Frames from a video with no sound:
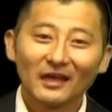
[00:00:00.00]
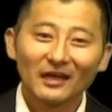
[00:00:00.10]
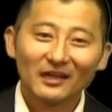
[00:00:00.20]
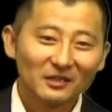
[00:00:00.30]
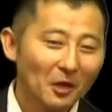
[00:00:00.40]

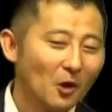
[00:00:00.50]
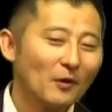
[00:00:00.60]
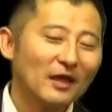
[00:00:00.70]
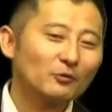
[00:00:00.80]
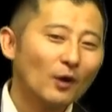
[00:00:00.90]
Hello
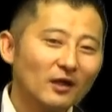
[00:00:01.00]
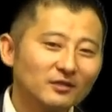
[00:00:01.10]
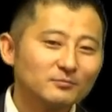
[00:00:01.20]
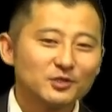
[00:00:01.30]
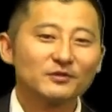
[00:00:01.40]
and
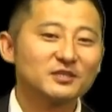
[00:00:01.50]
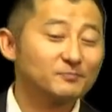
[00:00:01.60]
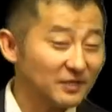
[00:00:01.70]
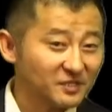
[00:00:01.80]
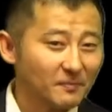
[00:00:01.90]
welcome to this
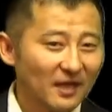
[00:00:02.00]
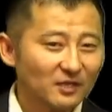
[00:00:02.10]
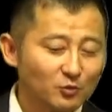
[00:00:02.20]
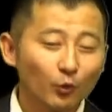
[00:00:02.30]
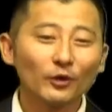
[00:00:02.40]

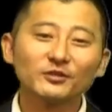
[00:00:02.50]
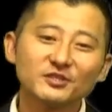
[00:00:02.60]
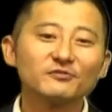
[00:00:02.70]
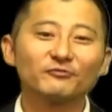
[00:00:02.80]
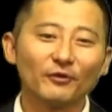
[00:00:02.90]
Bizmates Words
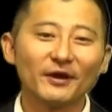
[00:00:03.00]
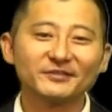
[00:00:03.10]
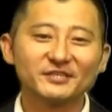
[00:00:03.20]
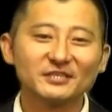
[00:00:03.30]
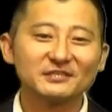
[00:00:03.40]
and
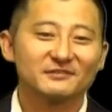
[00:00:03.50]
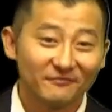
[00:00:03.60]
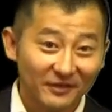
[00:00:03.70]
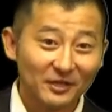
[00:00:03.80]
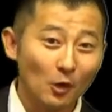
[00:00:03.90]
Phrases
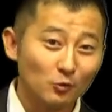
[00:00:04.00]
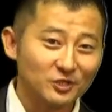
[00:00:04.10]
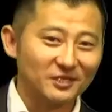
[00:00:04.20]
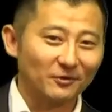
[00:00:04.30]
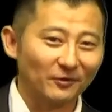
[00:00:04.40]
video
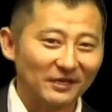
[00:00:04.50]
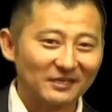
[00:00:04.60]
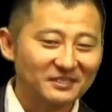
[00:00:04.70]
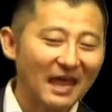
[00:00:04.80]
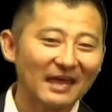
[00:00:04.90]

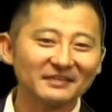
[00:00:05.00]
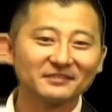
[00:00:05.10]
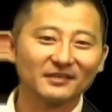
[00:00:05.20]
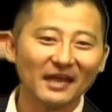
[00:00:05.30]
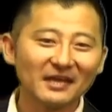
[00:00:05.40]
series. And
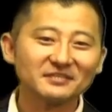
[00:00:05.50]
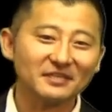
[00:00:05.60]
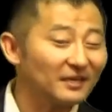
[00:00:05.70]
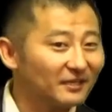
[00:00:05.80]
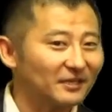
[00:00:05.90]
today's
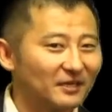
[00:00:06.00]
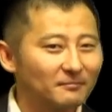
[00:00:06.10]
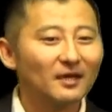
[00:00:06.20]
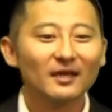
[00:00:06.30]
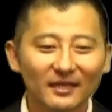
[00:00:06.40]

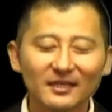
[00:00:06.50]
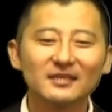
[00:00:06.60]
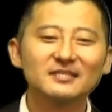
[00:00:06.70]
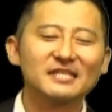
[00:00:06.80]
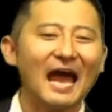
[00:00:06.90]
idiom
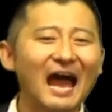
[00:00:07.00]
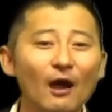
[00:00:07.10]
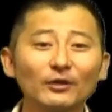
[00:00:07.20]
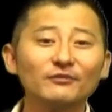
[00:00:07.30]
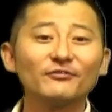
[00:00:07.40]
is
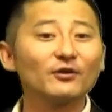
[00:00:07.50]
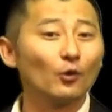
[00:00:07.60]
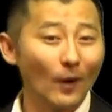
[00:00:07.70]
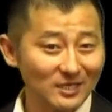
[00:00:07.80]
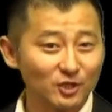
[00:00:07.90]
out of the
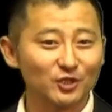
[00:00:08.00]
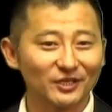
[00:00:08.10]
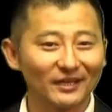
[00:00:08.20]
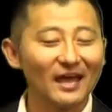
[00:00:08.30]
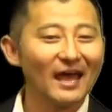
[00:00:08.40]

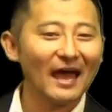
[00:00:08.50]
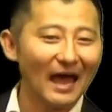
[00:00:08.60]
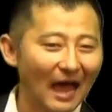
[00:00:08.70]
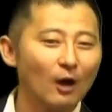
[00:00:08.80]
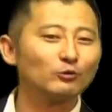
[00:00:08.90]
question.
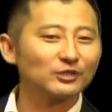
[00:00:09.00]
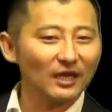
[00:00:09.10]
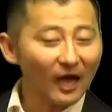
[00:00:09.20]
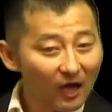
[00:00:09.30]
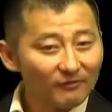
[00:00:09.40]
Out
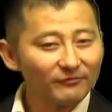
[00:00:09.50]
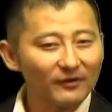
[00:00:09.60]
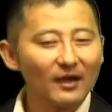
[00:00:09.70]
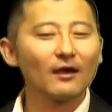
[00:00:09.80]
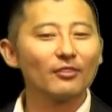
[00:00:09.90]
of
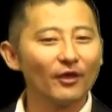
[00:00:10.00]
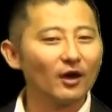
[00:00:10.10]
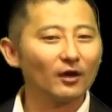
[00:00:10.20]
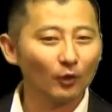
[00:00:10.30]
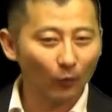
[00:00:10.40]

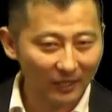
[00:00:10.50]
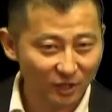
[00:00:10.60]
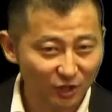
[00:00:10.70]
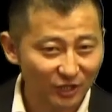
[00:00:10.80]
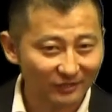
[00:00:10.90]
the
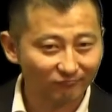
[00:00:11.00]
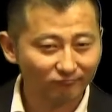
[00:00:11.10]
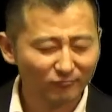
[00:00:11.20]
question.